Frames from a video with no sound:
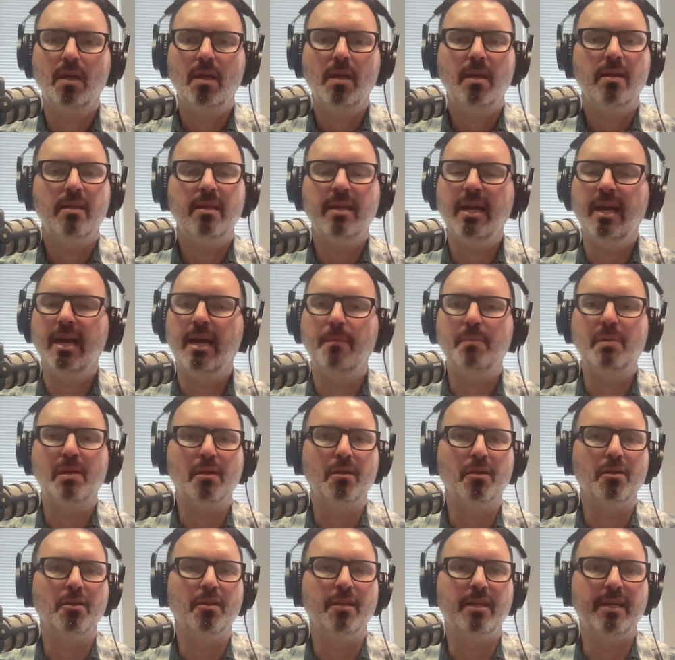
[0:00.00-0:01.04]
Yeah,
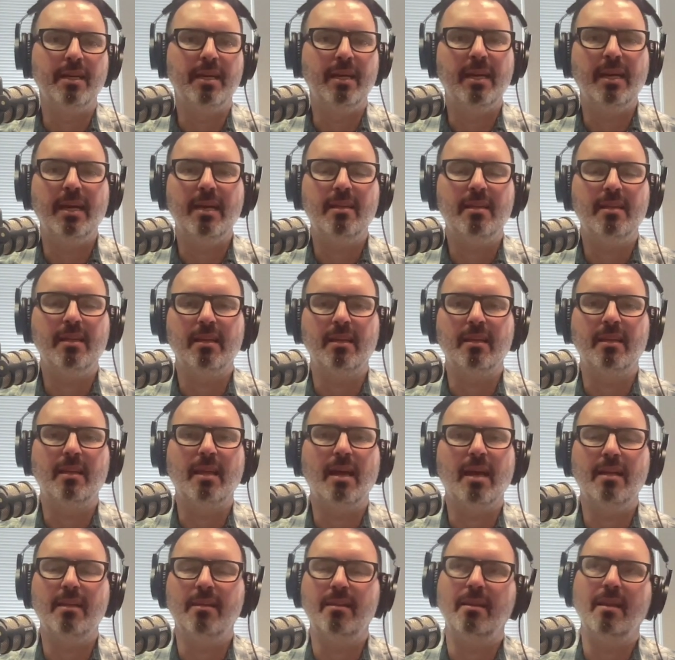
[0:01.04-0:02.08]
absolutely. And I think
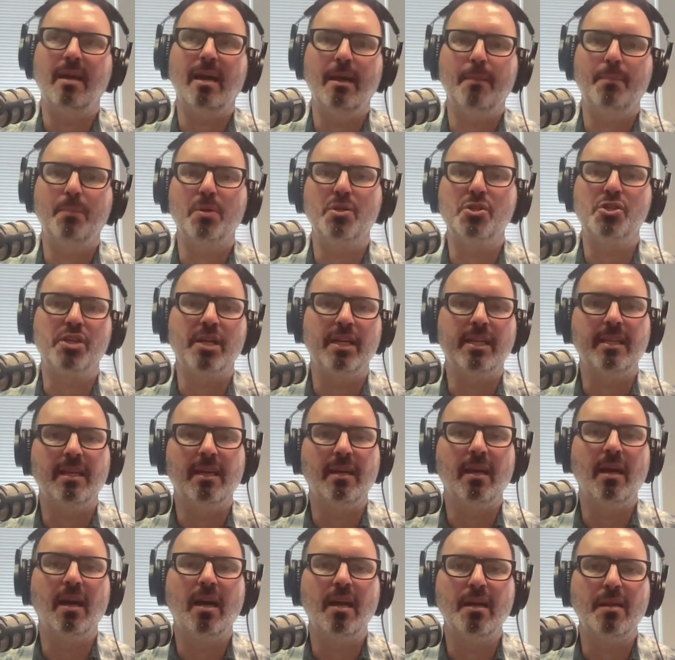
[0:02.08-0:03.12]
I appreciate
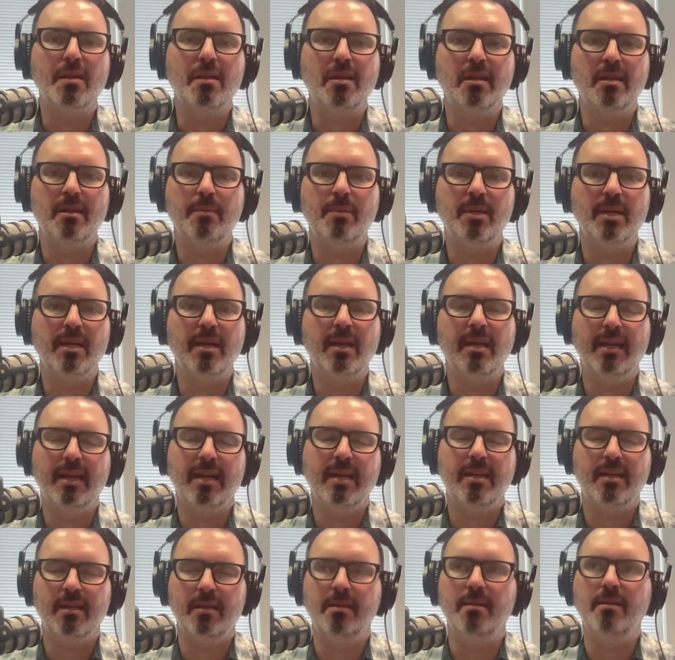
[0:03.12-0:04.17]
that honesty and
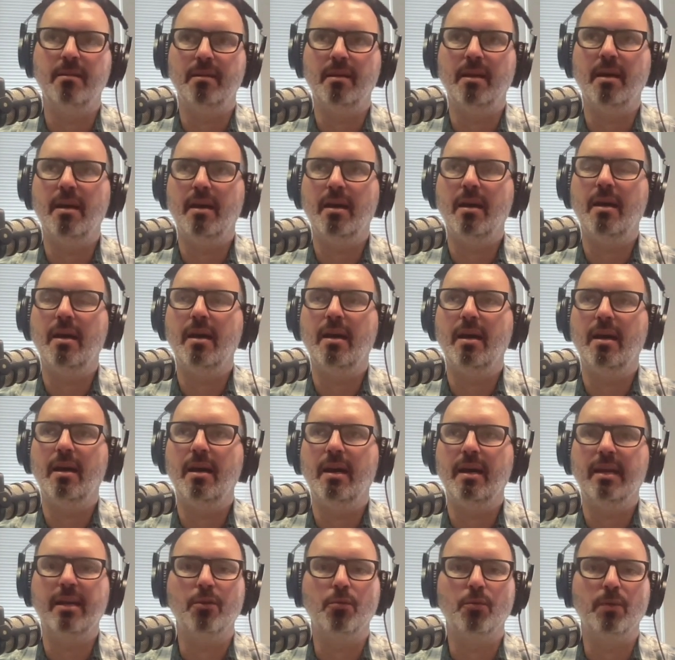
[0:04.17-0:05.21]
I can
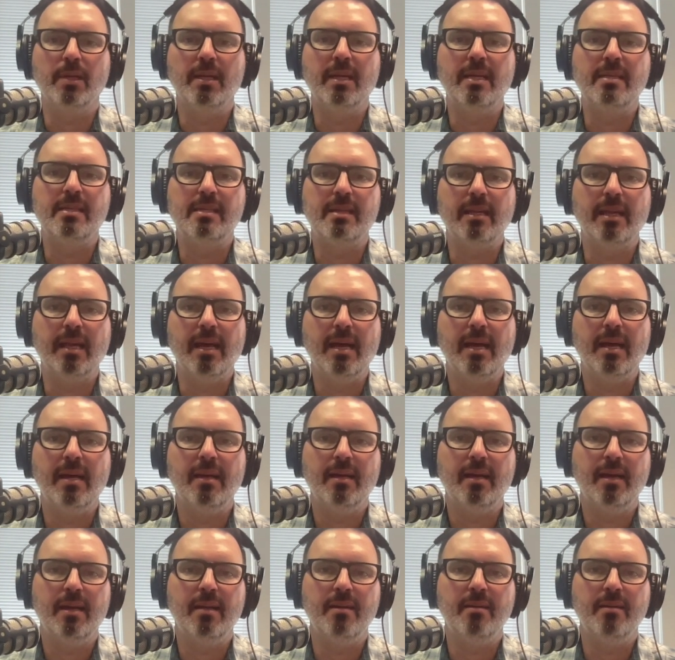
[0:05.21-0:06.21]
relate to that.